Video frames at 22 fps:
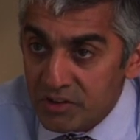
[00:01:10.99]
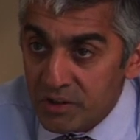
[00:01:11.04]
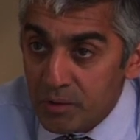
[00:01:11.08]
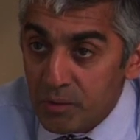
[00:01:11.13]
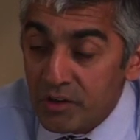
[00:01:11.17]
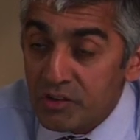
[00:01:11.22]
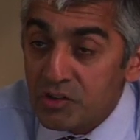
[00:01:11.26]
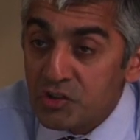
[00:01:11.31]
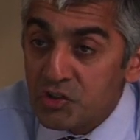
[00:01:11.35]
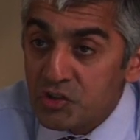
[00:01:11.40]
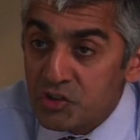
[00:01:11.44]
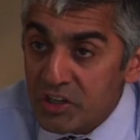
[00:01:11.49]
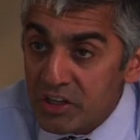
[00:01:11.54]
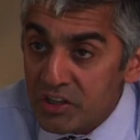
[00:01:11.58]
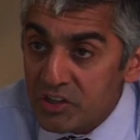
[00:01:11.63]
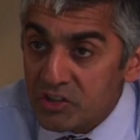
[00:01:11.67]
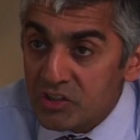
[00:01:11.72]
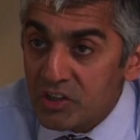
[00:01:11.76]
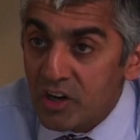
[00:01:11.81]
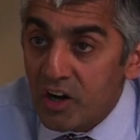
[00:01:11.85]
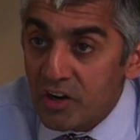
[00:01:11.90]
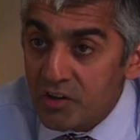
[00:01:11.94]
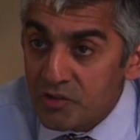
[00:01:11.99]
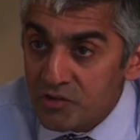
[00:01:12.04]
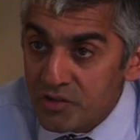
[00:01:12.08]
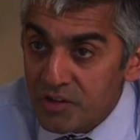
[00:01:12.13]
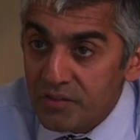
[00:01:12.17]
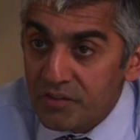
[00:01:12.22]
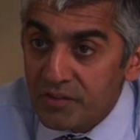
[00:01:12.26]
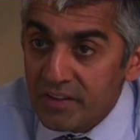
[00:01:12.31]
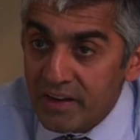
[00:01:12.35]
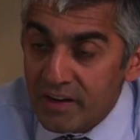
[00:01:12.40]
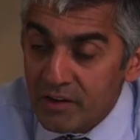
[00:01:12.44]
there are
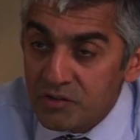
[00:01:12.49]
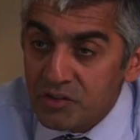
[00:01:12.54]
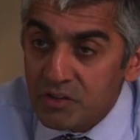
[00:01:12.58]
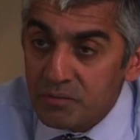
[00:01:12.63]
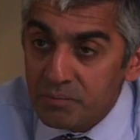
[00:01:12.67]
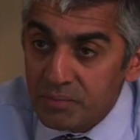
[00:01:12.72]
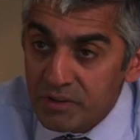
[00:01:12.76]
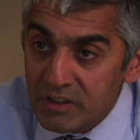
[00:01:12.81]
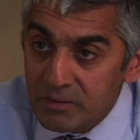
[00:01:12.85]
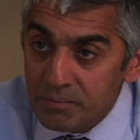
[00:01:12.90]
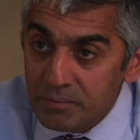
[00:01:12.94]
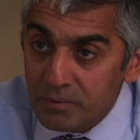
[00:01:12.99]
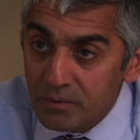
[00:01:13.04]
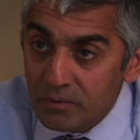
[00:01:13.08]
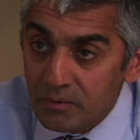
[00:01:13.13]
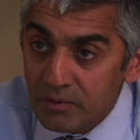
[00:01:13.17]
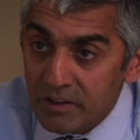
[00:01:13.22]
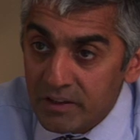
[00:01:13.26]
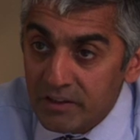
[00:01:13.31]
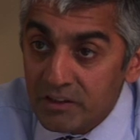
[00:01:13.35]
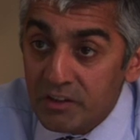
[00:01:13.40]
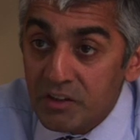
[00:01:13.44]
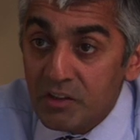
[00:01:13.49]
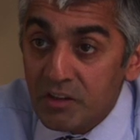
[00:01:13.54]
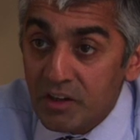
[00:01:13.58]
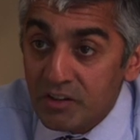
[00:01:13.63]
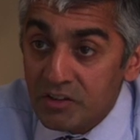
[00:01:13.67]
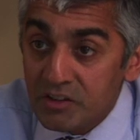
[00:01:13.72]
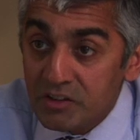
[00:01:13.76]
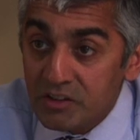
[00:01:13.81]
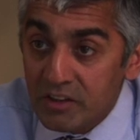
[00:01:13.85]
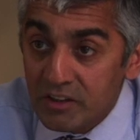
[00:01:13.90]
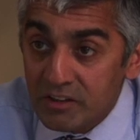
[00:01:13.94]
600,000 people in the
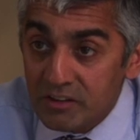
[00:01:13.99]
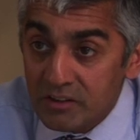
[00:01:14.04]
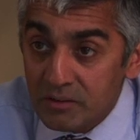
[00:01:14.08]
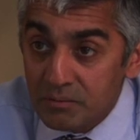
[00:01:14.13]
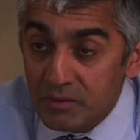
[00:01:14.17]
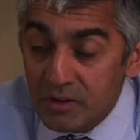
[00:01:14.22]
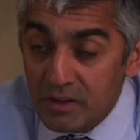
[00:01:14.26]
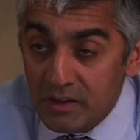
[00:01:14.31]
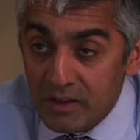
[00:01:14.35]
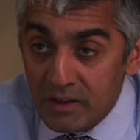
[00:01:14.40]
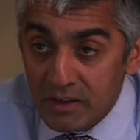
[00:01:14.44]
United Kingdom